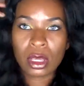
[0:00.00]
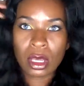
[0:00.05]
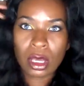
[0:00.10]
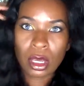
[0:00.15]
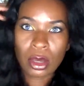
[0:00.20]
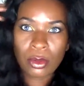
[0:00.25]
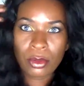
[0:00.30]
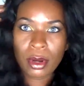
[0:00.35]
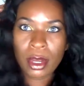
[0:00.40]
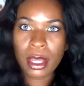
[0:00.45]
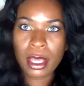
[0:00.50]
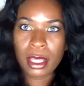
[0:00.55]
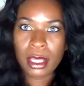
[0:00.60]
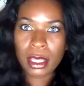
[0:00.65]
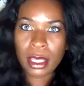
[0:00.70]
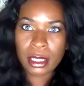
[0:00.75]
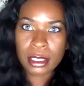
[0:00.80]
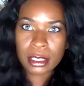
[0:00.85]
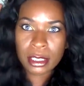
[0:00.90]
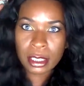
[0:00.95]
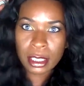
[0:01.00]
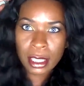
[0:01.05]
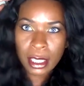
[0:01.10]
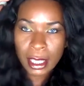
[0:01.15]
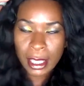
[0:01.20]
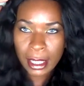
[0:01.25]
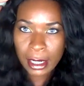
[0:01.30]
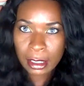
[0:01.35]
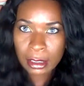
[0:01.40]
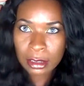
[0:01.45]
Alright, I did
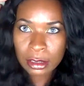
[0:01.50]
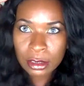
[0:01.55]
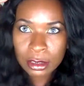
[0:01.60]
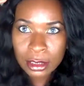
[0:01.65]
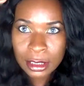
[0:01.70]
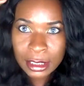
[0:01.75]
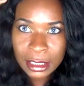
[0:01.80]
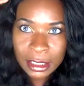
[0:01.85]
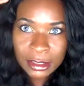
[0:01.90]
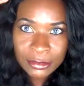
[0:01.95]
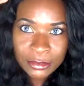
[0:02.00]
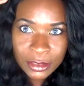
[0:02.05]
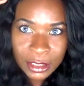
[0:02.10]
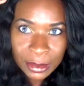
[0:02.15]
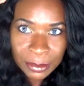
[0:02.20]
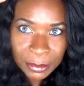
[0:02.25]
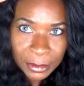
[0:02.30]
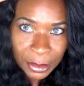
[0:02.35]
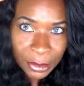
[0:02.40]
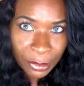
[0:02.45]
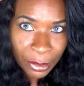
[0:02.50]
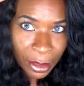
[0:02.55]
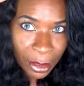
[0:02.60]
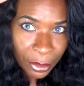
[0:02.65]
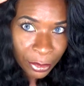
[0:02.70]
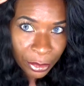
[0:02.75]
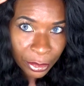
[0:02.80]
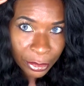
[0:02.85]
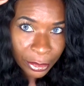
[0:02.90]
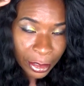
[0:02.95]
add a little lift up there
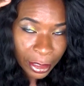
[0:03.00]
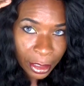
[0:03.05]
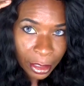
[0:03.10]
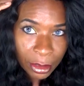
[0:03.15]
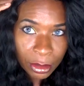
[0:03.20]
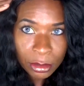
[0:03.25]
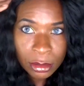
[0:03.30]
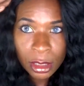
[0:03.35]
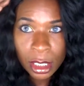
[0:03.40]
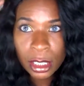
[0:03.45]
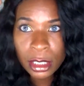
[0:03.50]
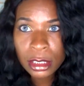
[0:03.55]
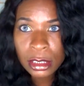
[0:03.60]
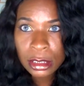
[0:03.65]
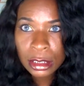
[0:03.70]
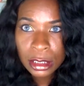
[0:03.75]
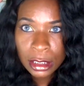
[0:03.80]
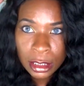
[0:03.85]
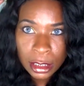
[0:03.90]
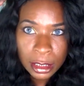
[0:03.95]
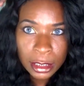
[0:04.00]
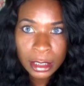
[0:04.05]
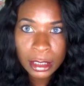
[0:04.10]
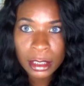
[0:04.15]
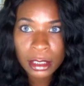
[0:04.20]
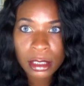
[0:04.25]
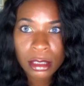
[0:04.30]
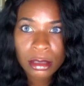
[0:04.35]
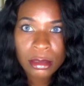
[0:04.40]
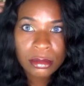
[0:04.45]
on her though. I
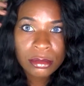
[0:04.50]
did.